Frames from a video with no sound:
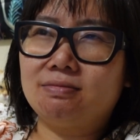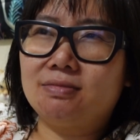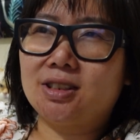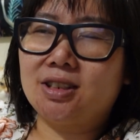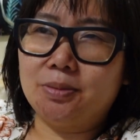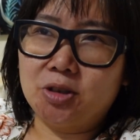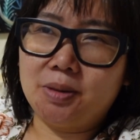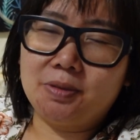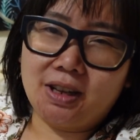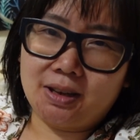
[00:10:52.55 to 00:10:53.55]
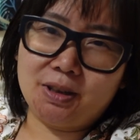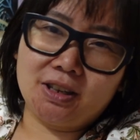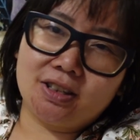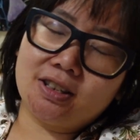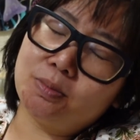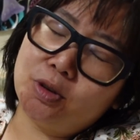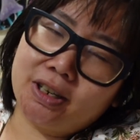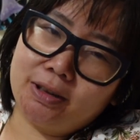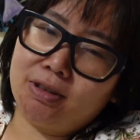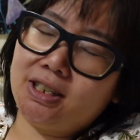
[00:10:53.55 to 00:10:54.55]
sometimes, like, because this
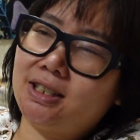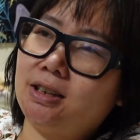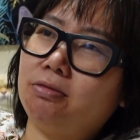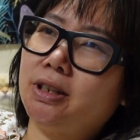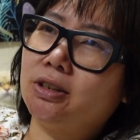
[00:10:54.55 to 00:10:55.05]
morning we said